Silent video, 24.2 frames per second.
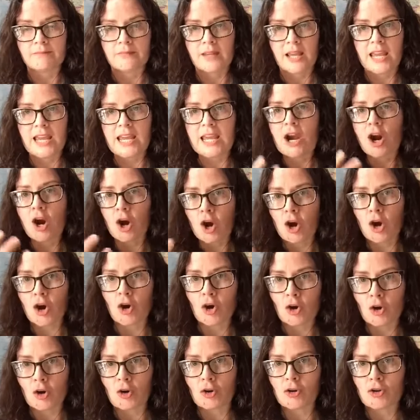He
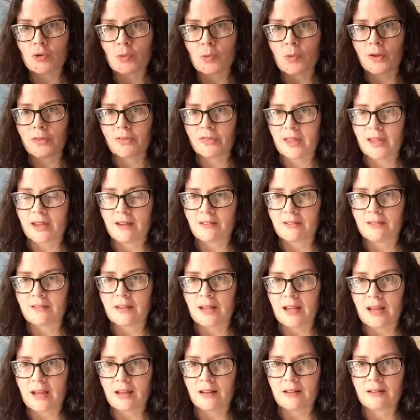heard what they
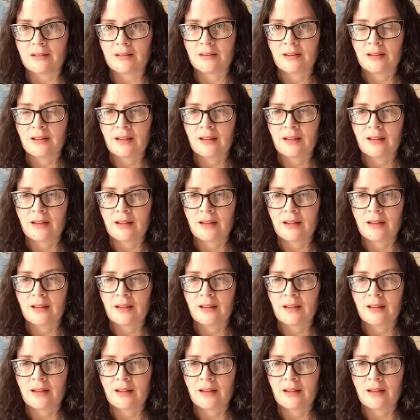said.